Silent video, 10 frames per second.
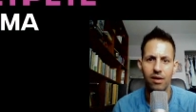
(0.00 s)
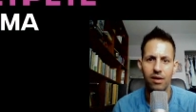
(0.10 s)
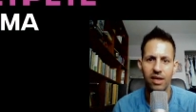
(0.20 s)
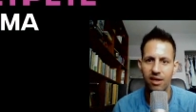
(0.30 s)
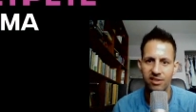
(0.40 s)

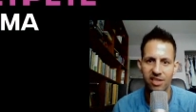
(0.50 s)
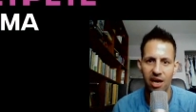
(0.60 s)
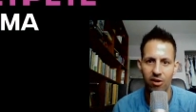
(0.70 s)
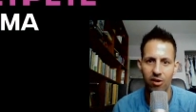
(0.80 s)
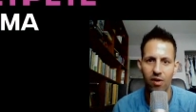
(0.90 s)
in
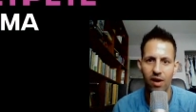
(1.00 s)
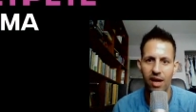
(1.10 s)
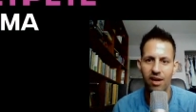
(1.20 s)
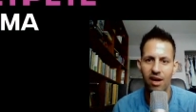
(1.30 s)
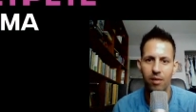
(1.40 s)
Ontario
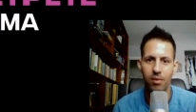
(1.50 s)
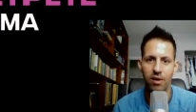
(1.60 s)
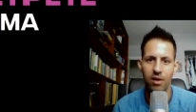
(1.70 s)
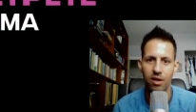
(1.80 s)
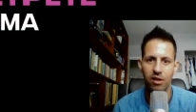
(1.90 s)
and
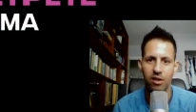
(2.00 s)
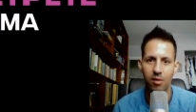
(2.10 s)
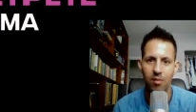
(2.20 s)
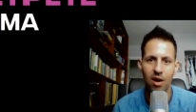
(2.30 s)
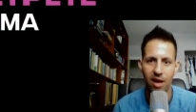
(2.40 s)
Alberta.
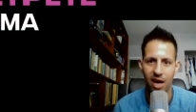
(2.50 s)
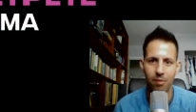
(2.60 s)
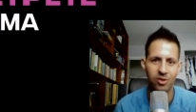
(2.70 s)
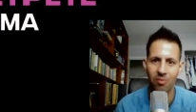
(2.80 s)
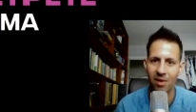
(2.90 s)
Come on, how
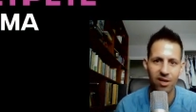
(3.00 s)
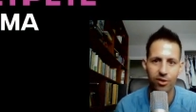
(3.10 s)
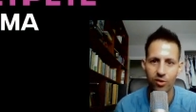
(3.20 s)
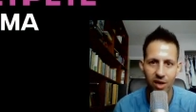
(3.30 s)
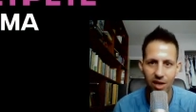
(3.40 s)
much money are
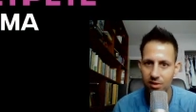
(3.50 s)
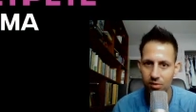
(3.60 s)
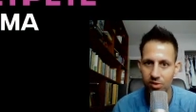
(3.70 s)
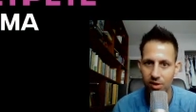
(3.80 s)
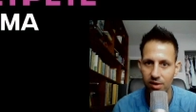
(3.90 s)
you guys
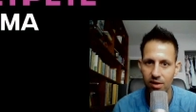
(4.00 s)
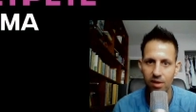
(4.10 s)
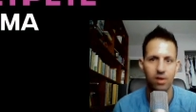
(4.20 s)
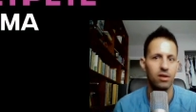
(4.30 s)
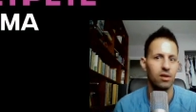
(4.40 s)
losing?
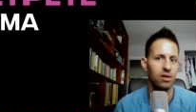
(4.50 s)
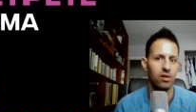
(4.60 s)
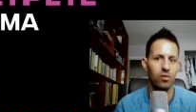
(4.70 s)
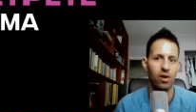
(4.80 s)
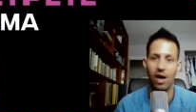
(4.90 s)

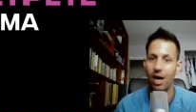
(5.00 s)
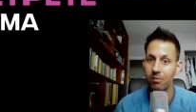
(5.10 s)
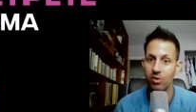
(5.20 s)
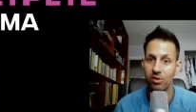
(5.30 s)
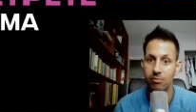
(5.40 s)
I'm
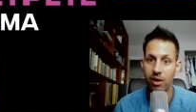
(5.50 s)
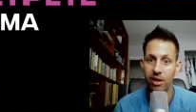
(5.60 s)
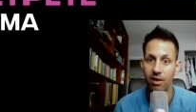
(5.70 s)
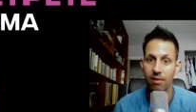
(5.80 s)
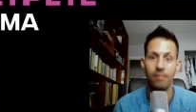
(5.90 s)
losing
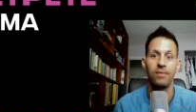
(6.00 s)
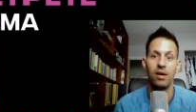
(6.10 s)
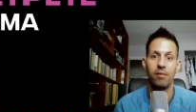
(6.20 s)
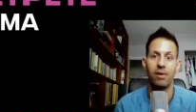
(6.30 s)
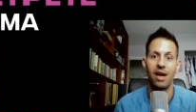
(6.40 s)
money,
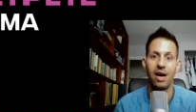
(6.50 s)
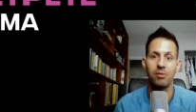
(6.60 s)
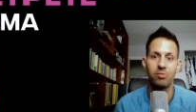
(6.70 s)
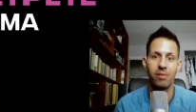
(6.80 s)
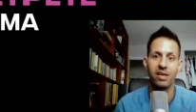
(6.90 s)
but how
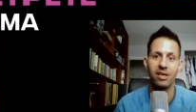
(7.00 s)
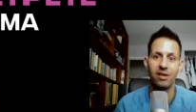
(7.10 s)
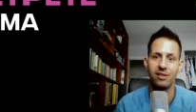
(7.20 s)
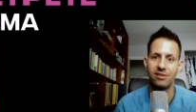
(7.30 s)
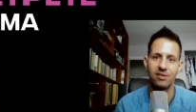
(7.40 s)
much money
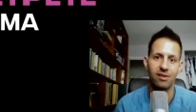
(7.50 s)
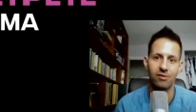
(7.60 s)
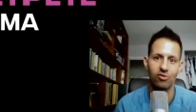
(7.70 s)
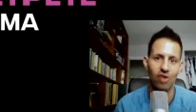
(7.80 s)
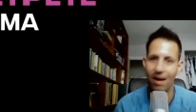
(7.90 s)
is
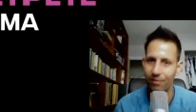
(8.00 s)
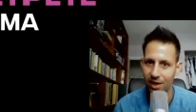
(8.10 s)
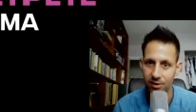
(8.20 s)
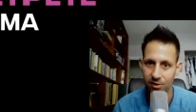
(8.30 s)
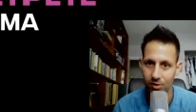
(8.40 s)

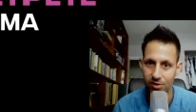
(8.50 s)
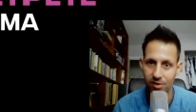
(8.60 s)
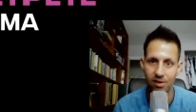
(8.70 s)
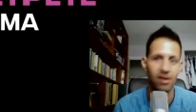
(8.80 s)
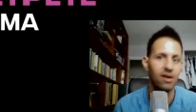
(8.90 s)
DraftKings
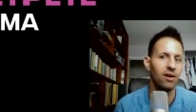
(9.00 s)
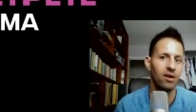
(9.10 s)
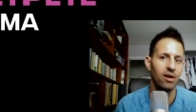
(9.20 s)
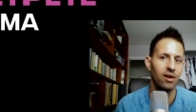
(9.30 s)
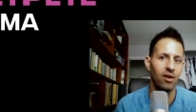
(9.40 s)
losing?
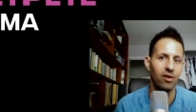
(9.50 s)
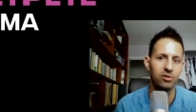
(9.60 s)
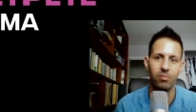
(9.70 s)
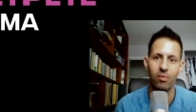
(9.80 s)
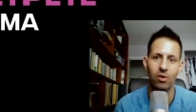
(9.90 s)

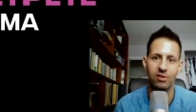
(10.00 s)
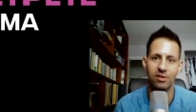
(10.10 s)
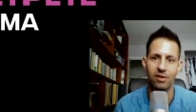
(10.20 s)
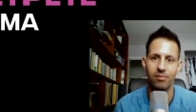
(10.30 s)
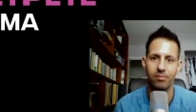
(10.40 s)

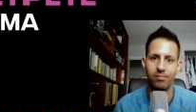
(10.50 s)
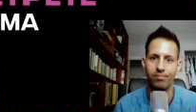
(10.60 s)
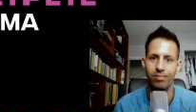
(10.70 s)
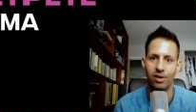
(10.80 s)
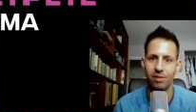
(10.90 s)
Sportsbook,
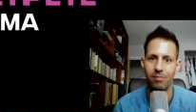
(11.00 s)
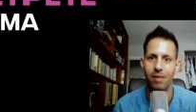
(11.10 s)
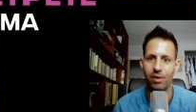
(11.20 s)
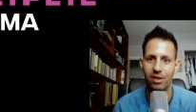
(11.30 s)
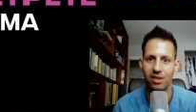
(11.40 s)

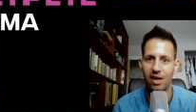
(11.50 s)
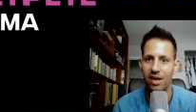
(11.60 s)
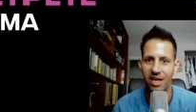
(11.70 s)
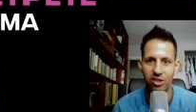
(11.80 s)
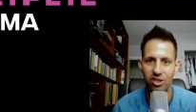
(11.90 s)

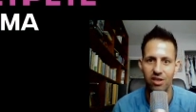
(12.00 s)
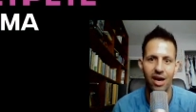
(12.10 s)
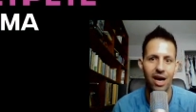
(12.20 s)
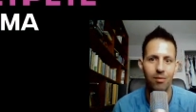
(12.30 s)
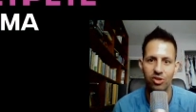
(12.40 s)
mybookie.ag.
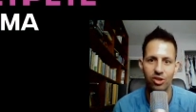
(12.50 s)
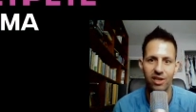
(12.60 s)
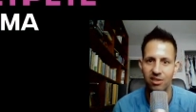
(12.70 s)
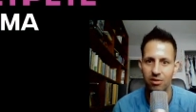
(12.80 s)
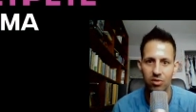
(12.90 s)
How much are you
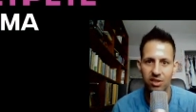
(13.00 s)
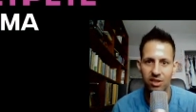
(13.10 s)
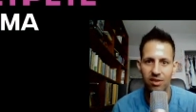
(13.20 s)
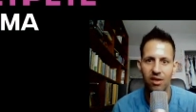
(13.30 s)
guys losing?